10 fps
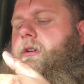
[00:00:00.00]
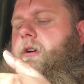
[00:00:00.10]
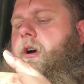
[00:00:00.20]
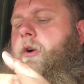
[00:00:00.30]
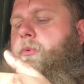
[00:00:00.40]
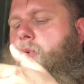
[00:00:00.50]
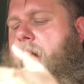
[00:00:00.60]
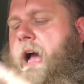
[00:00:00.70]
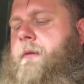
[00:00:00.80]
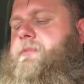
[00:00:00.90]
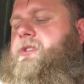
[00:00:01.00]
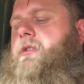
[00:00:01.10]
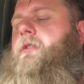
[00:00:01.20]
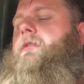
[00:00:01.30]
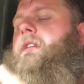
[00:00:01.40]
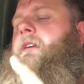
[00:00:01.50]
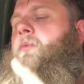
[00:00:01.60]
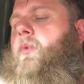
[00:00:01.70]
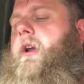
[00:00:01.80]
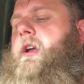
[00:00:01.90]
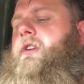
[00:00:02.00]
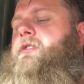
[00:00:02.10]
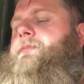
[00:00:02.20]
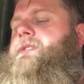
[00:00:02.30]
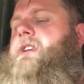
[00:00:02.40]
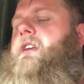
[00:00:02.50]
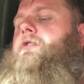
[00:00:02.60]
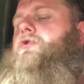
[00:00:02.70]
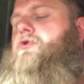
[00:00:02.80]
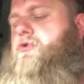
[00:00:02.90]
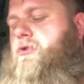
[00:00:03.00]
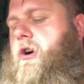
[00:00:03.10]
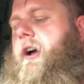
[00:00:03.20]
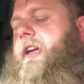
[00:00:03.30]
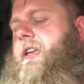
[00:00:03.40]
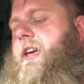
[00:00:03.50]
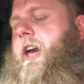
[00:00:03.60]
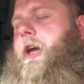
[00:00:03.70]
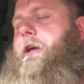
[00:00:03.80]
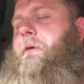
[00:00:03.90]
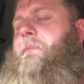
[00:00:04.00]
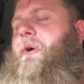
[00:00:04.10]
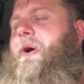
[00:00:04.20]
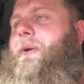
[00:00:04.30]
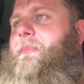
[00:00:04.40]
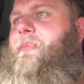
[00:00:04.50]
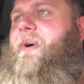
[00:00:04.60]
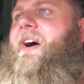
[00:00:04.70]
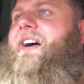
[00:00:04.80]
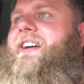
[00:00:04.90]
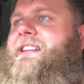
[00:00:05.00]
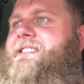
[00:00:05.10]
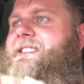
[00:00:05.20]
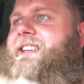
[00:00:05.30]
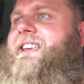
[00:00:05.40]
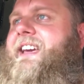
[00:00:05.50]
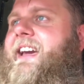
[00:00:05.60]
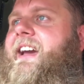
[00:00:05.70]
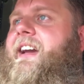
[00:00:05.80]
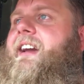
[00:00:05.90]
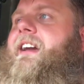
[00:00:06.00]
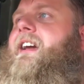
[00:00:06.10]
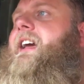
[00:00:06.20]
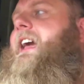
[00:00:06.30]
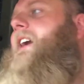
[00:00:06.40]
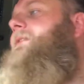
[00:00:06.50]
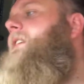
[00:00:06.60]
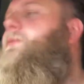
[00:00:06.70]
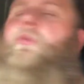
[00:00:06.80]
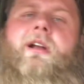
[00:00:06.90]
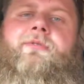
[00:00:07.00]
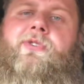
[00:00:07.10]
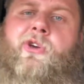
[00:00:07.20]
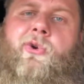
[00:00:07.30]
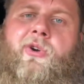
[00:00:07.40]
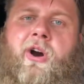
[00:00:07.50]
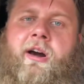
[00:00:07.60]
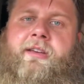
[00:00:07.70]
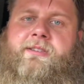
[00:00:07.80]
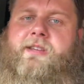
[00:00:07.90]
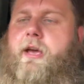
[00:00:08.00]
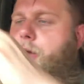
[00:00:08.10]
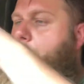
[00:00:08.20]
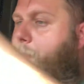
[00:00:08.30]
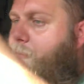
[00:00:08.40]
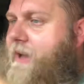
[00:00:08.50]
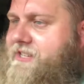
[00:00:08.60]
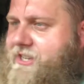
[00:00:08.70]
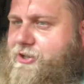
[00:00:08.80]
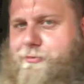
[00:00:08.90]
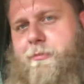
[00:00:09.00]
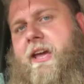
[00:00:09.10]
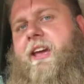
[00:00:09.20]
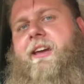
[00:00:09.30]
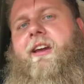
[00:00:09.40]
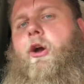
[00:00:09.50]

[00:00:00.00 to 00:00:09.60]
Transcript: I will absolutely 100% try and kick my butt into gear. Even if one of you guys message me